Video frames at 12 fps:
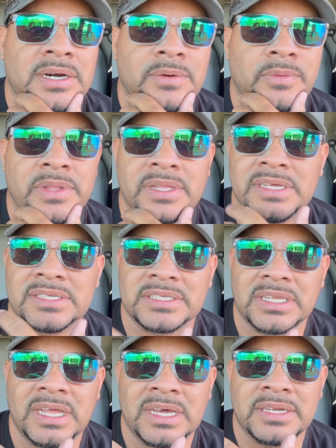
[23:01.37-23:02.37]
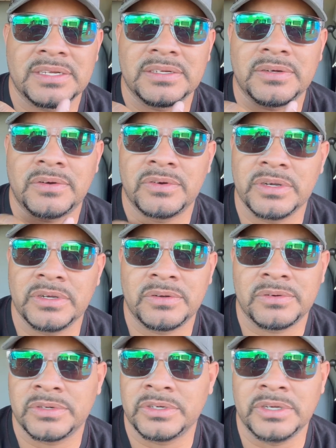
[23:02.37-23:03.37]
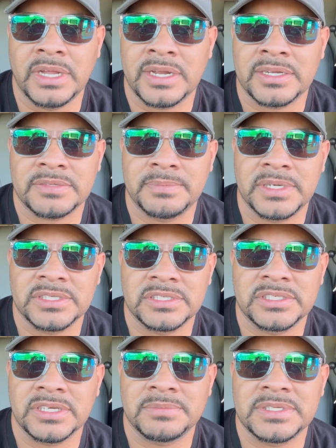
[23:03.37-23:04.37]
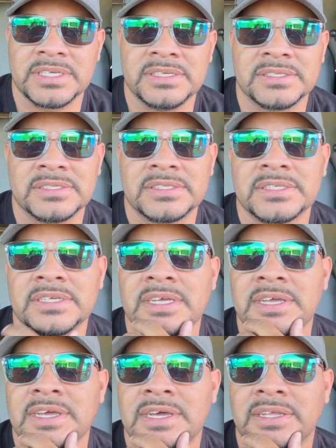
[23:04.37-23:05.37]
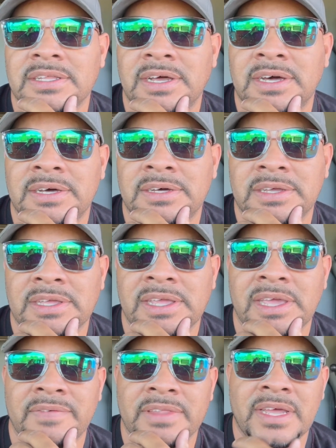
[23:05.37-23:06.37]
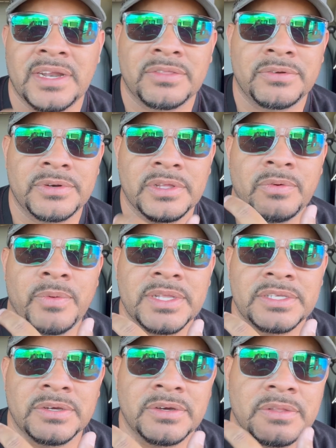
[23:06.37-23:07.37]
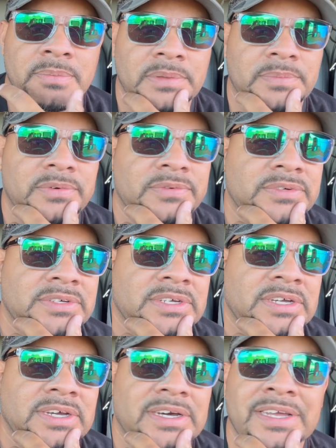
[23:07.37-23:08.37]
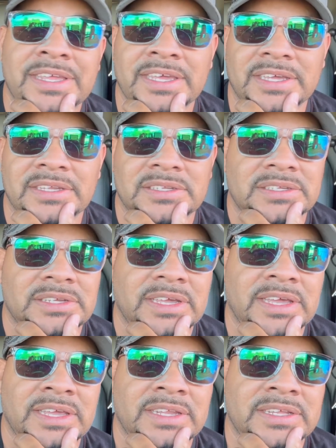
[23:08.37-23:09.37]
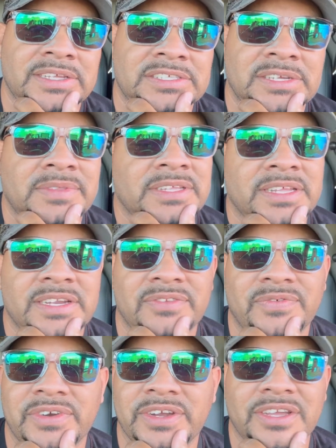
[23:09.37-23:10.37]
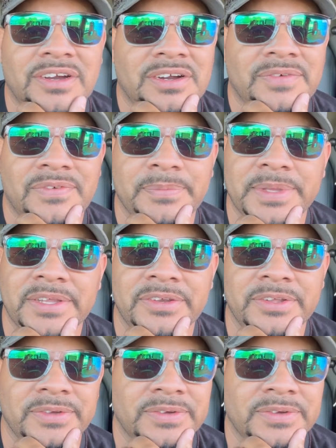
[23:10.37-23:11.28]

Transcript: whether that's a lot or not as much in some seasons, and giving that authority away to other people again. And it's something that is very hard for me to do,